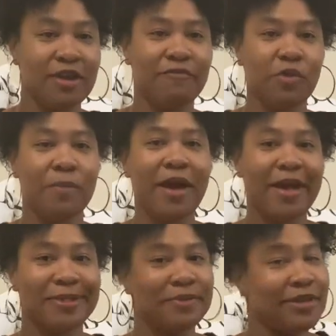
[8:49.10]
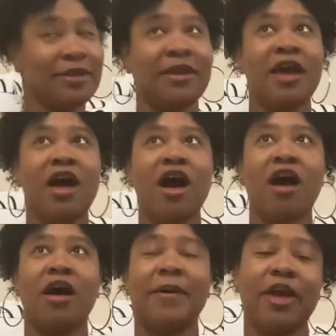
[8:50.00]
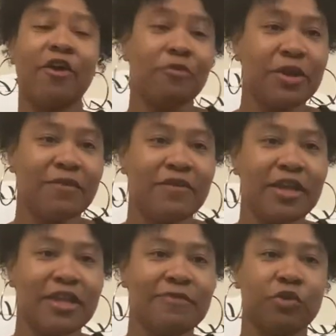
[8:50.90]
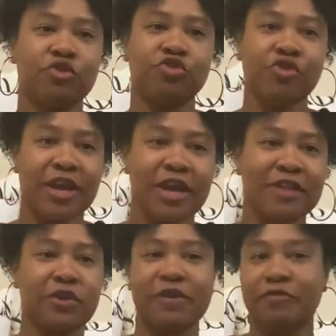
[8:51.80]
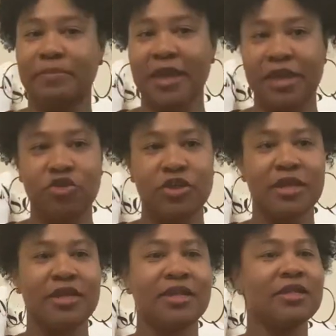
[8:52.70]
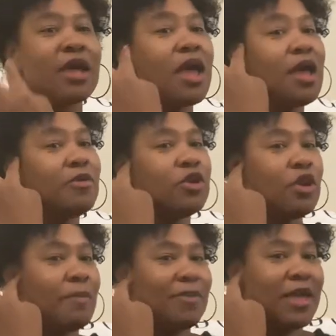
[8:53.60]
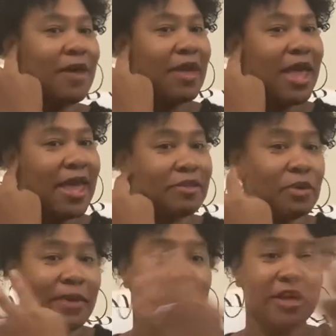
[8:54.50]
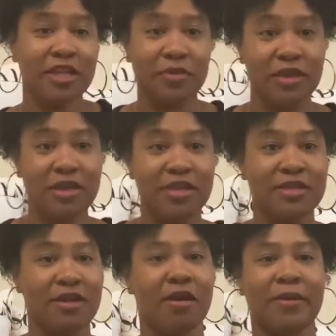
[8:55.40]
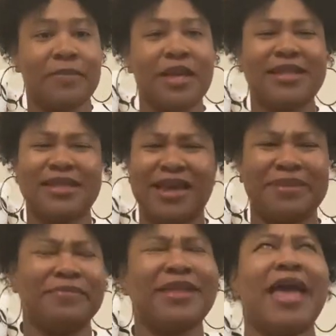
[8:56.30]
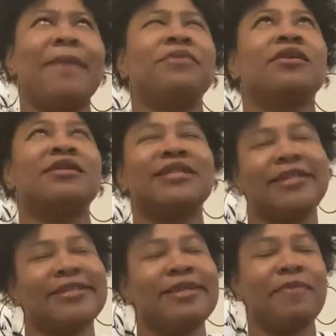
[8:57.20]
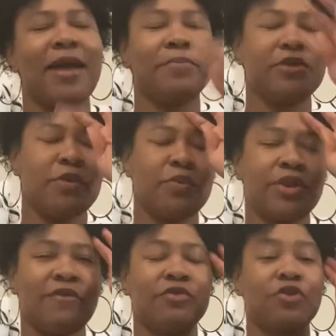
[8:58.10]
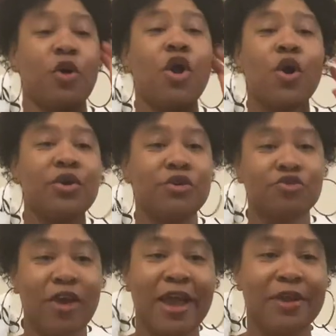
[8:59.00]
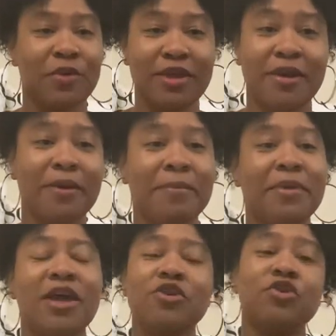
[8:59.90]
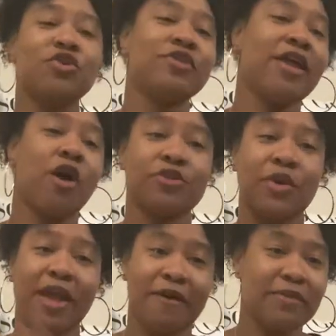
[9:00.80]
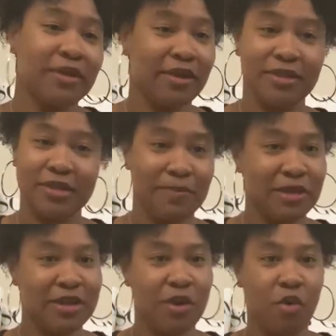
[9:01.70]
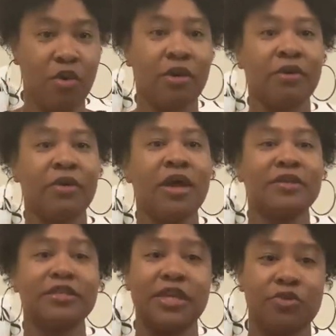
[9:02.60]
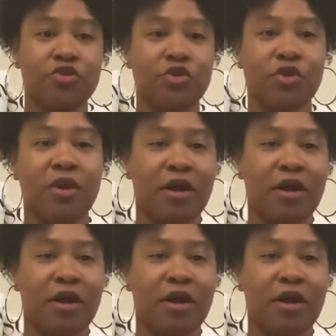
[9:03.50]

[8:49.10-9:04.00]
for possibly health benefits for stress, for inflammations, maybe have asthma. My husband, he has a lot of apnea, like sleep apnea, whatever. So we're going to try it on him. They also have the CBD oil, the tincture